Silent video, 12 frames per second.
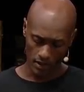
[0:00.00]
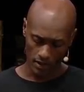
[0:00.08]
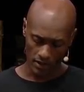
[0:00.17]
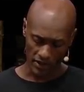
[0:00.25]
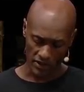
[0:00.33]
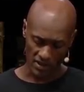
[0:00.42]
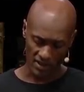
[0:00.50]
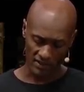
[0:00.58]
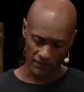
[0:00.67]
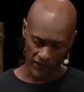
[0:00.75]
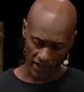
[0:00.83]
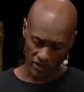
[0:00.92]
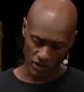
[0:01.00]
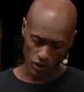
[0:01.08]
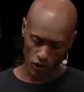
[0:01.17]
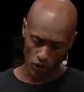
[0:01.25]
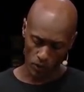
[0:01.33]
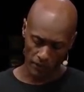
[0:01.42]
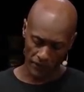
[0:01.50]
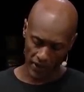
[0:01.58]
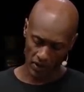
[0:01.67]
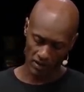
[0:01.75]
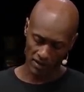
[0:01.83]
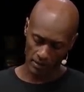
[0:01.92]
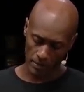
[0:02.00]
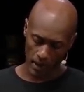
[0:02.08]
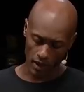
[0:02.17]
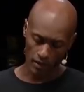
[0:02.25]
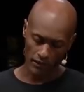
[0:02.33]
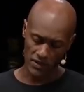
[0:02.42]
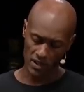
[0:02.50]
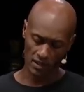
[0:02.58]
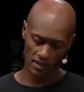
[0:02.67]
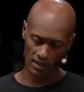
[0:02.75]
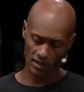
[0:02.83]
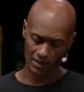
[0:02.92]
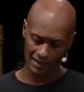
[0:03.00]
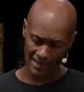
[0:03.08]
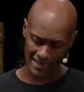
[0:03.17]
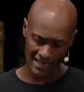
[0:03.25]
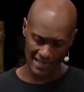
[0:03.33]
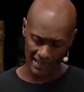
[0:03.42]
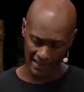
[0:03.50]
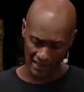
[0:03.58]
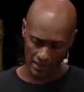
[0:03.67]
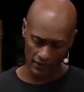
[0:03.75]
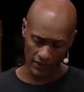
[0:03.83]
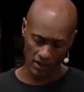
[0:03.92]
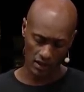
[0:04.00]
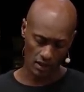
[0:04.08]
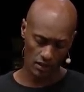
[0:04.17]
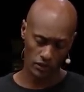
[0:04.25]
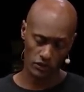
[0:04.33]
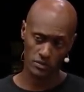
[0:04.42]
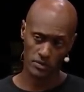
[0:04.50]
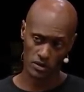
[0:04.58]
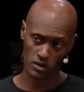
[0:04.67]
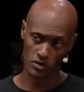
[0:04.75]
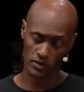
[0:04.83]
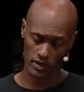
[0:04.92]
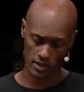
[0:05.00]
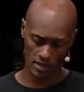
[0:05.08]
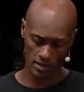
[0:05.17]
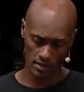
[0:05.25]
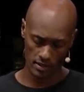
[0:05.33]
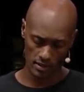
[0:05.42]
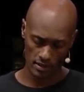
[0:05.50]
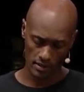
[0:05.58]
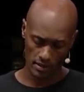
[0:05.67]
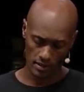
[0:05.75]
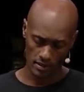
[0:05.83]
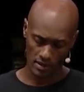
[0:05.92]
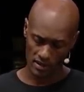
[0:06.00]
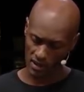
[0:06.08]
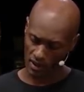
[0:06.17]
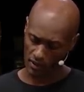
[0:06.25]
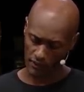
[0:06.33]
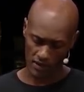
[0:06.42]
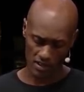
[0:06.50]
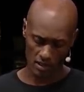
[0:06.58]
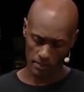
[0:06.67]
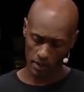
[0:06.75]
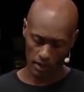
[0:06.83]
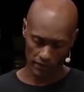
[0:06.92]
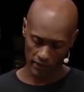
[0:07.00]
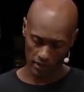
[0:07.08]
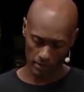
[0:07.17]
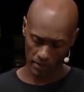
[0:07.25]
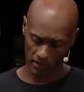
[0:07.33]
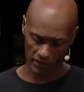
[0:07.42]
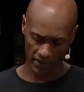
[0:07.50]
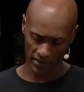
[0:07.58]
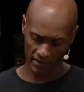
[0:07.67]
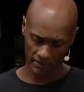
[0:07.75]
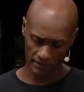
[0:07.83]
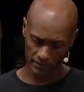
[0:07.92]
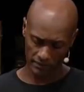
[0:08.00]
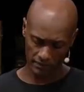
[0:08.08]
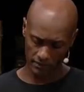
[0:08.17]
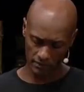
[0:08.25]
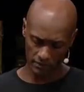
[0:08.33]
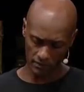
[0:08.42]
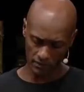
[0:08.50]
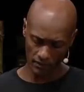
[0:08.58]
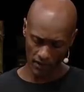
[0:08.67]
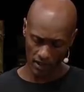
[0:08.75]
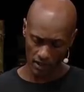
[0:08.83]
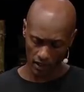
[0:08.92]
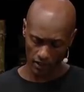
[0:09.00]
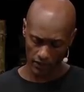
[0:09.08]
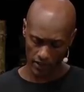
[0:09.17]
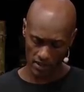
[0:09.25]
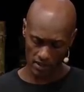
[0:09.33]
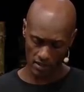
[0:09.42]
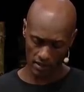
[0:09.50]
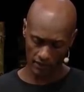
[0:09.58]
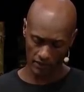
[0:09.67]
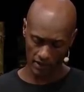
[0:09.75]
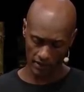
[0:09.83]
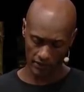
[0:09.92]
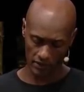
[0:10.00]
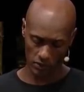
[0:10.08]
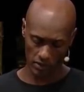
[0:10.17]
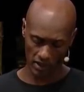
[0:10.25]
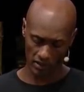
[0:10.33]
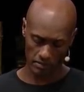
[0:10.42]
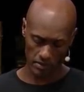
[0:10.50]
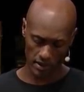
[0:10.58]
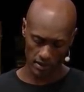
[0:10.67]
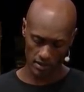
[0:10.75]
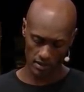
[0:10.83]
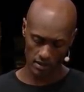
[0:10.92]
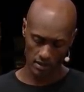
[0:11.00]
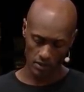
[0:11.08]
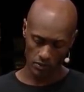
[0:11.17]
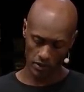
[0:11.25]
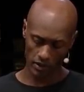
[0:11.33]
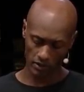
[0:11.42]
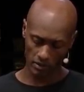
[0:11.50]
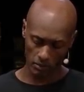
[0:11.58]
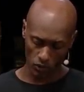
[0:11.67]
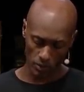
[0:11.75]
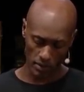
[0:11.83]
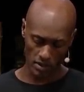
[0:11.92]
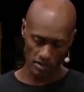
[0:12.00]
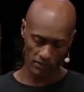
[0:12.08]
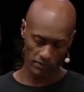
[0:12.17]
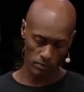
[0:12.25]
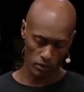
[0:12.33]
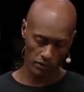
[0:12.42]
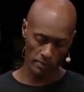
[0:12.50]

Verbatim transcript: There is an infectious hope found in the power of telling, listening, and living our human stories. None of us are, perf are perfect. None of us have lived without means, without the moments of both